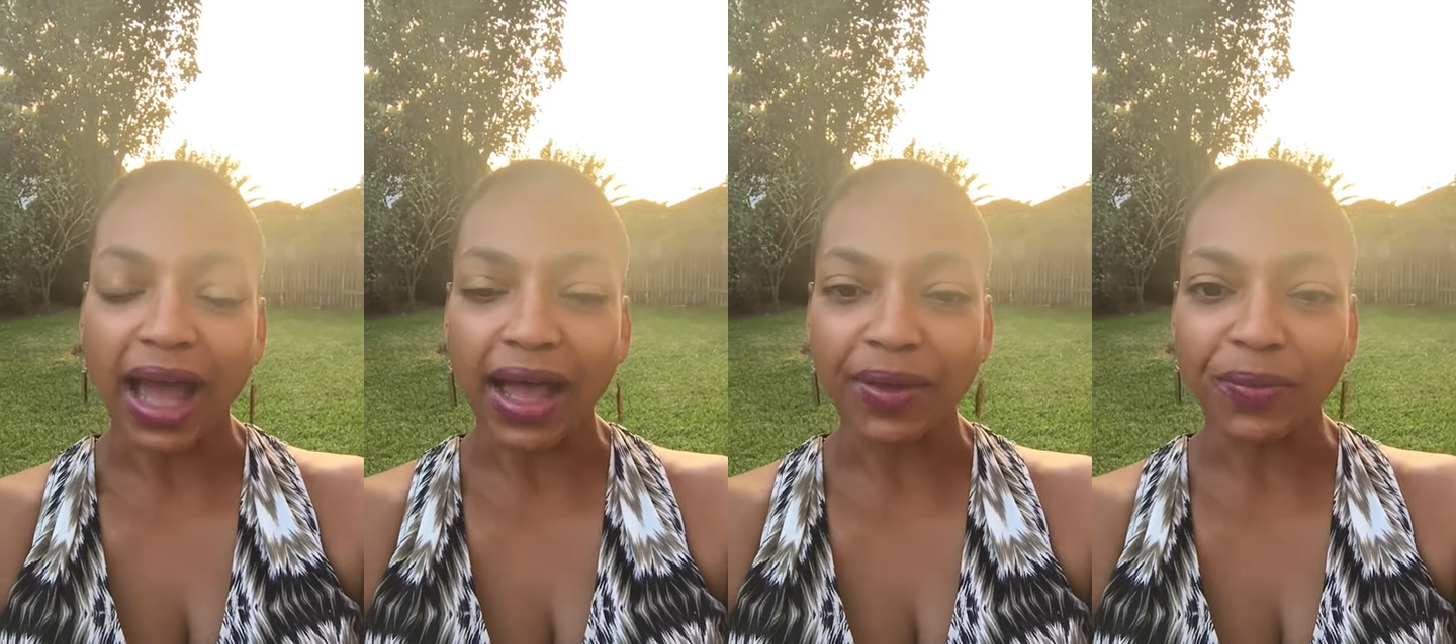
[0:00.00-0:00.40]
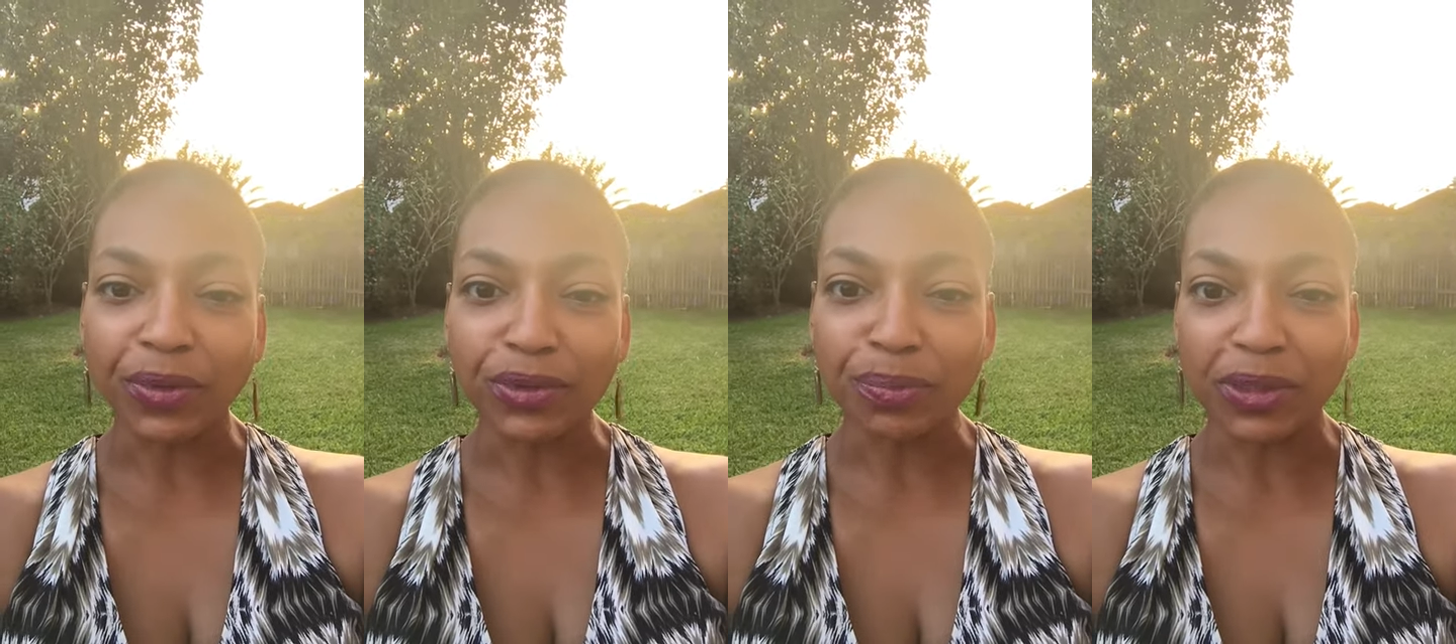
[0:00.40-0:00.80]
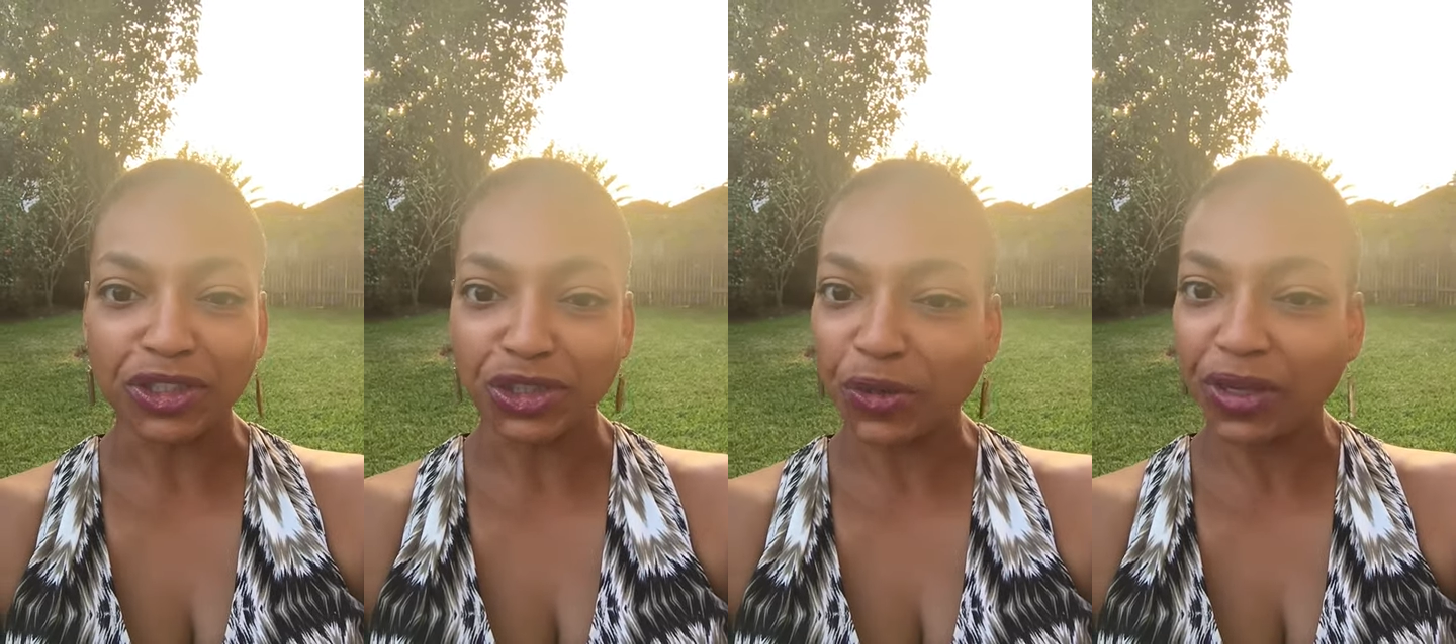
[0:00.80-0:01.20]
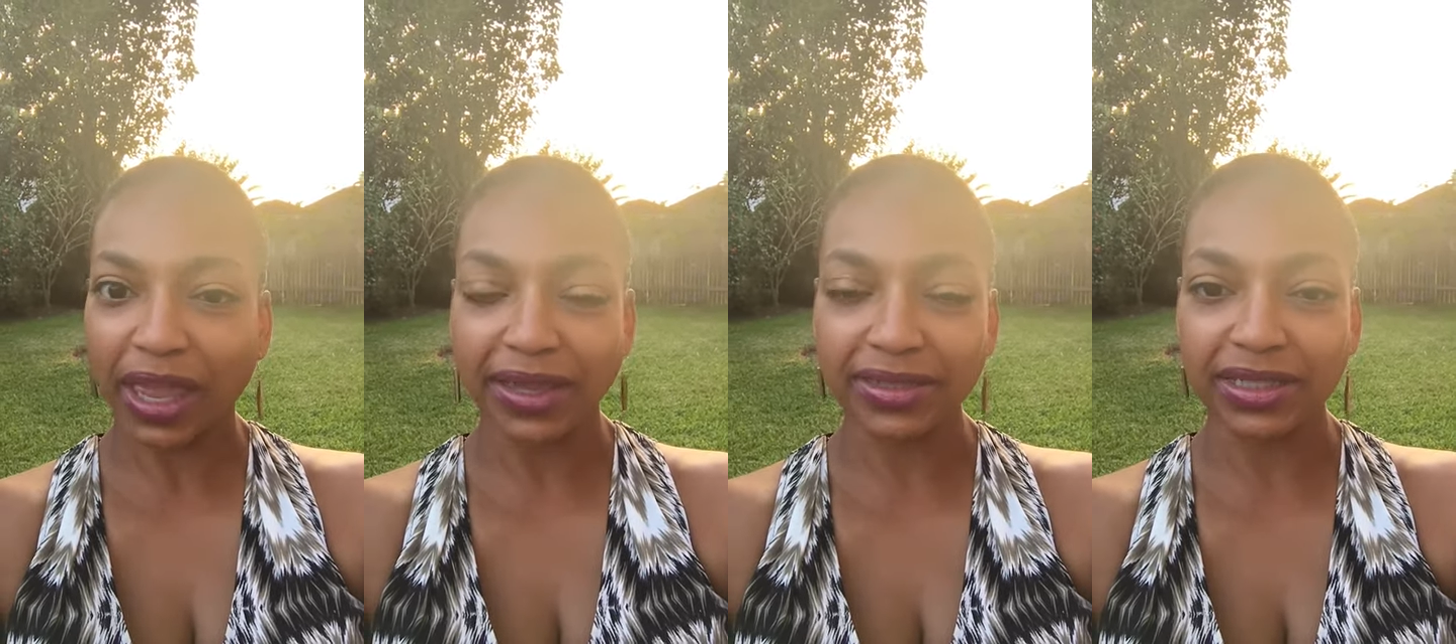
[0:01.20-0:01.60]
I will be
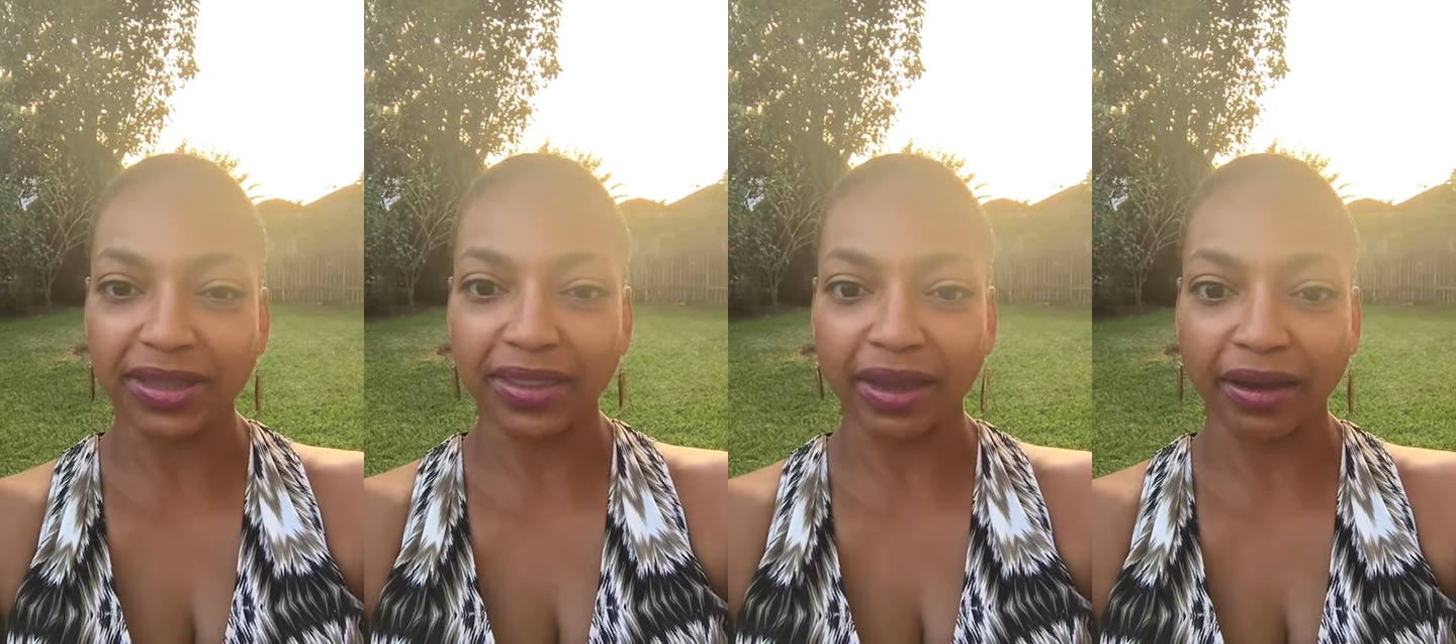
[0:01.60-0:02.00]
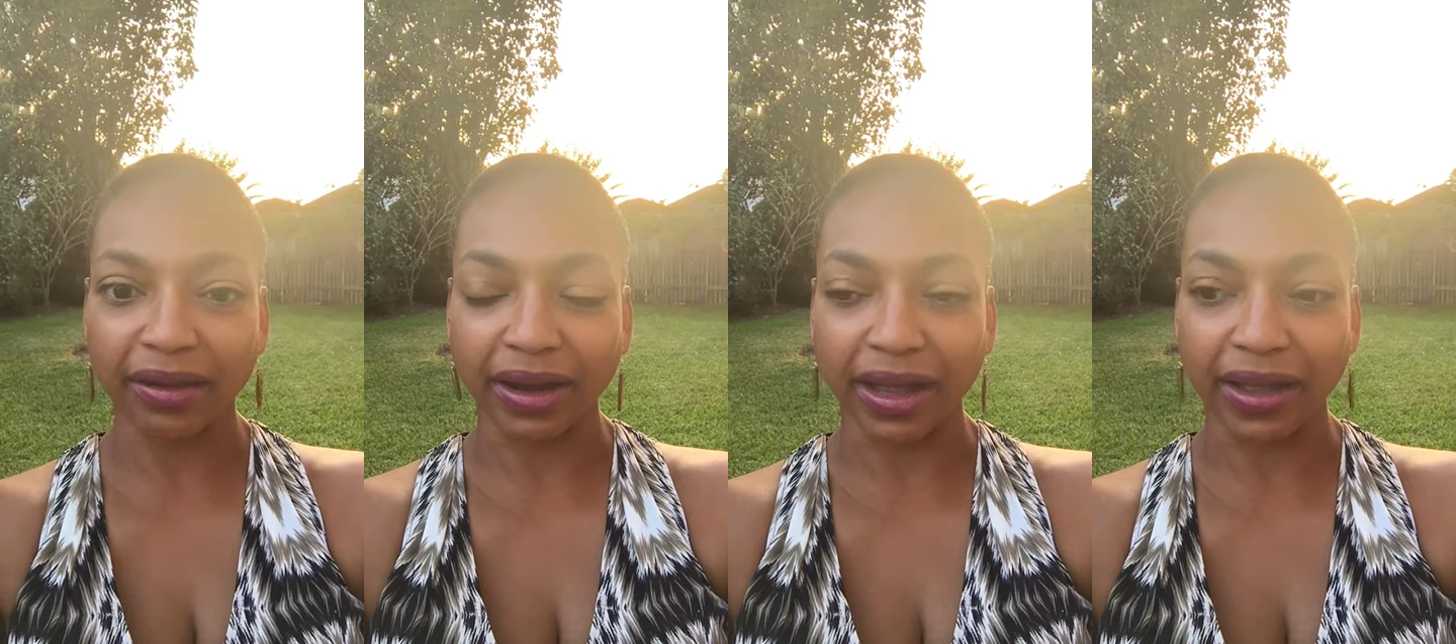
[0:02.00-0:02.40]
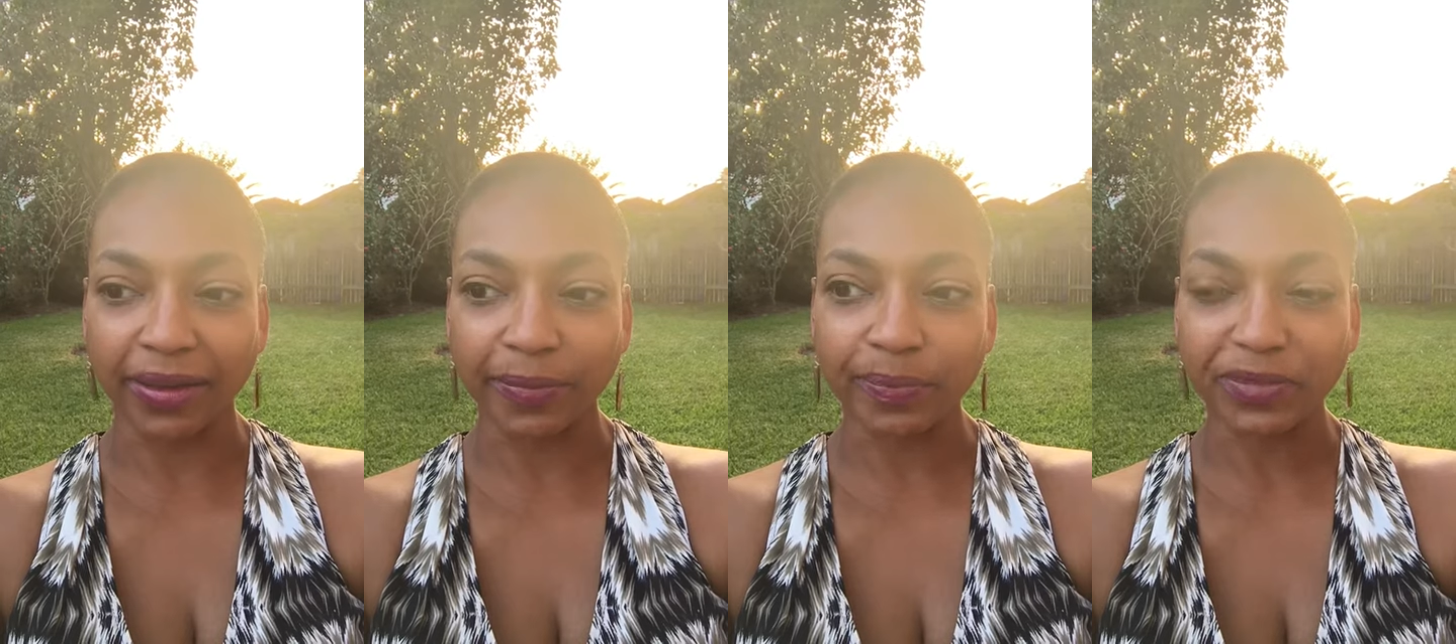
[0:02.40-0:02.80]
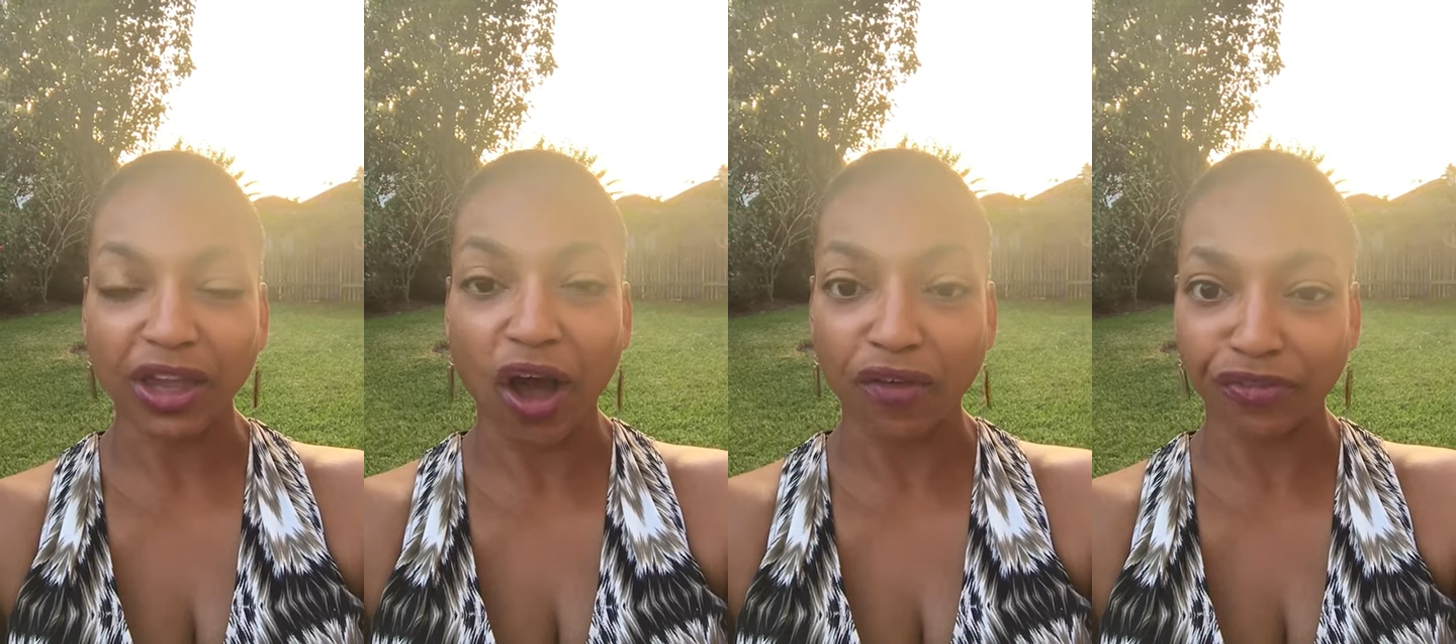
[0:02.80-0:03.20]
showcased in their
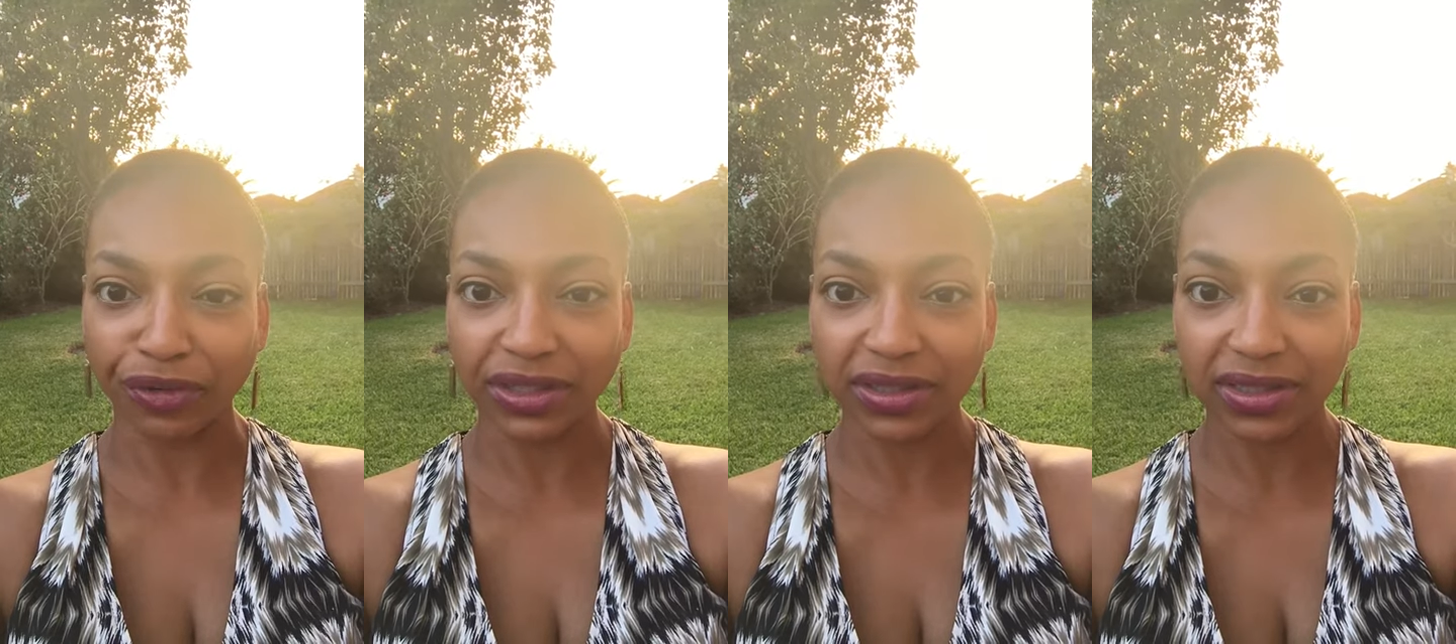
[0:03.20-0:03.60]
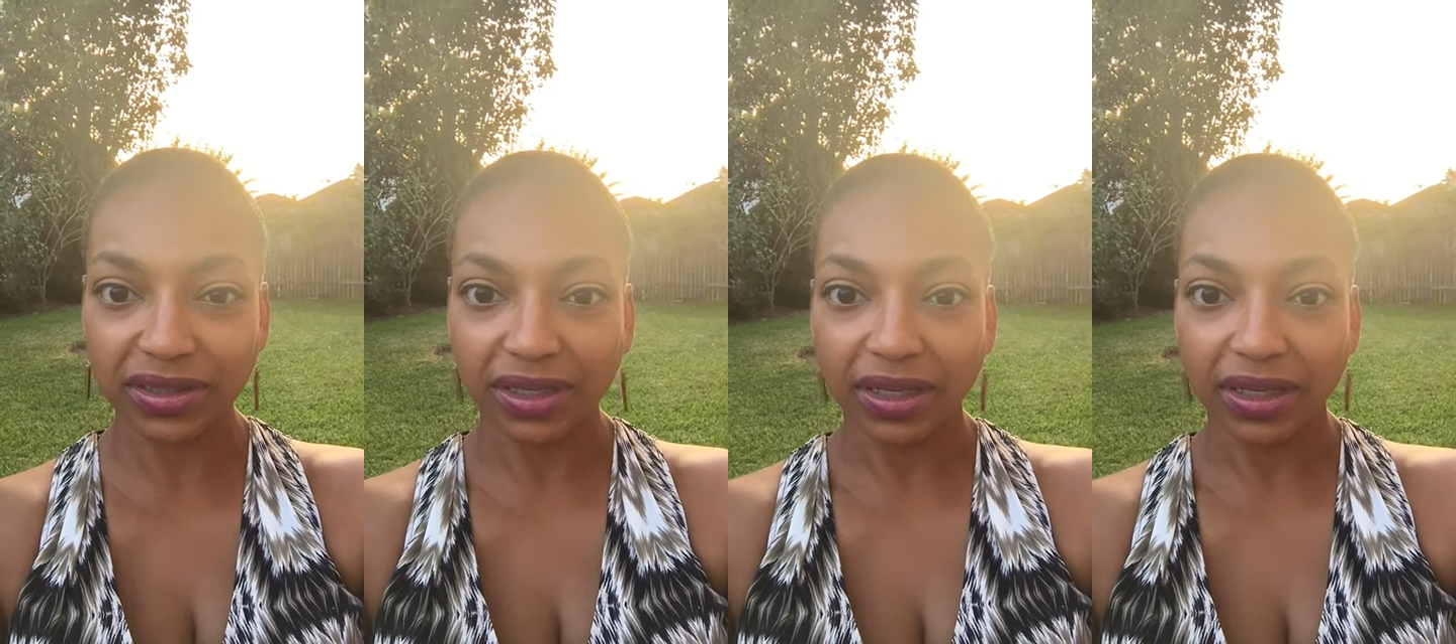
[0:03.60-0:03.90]
conference,